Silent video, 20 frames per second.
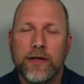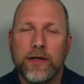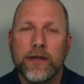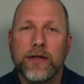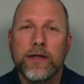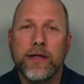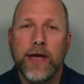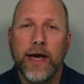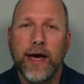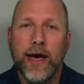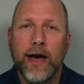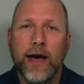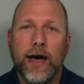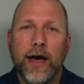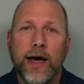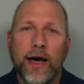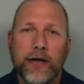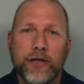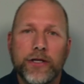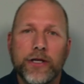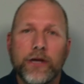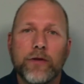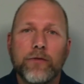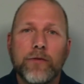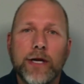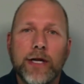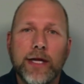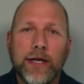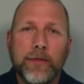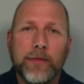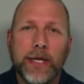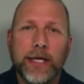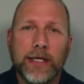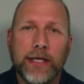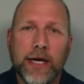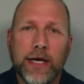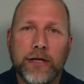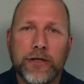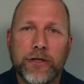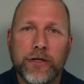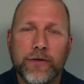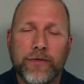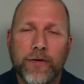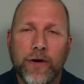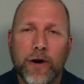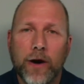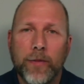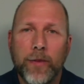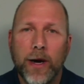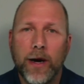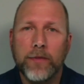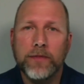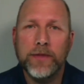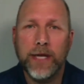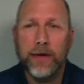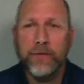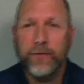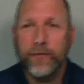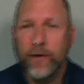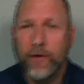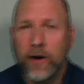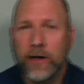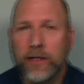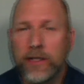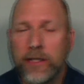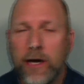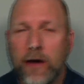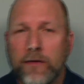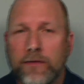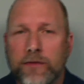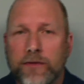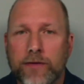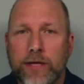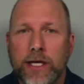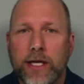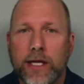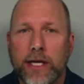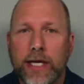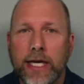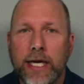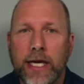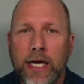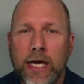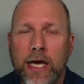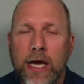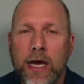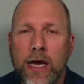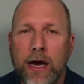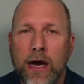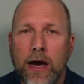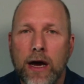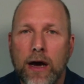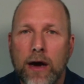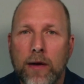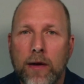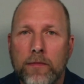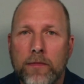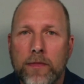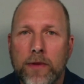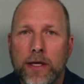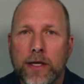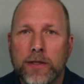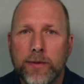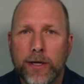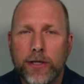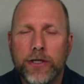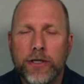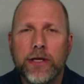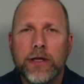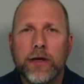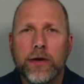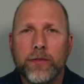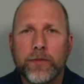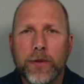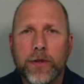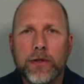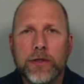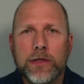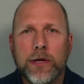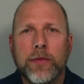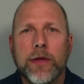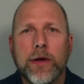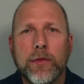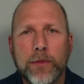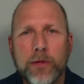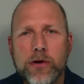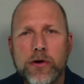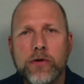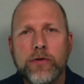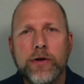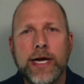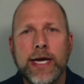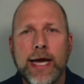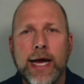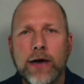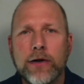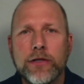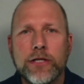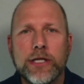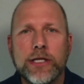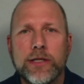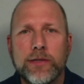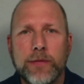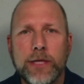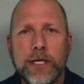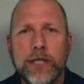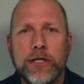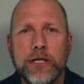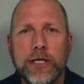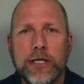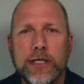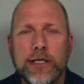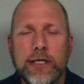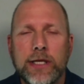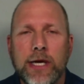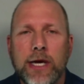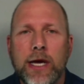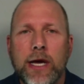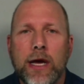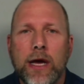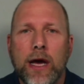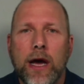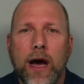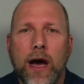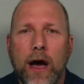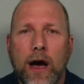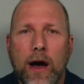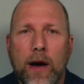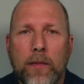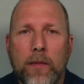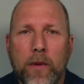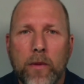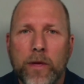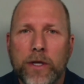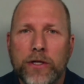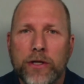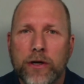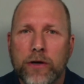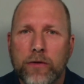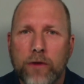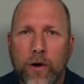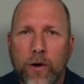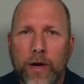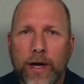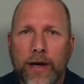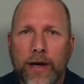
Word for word: Yeah, actually, a really big danger for our pups and for ourselves, really. Um, especially the some of the blue green algae species um, which are growing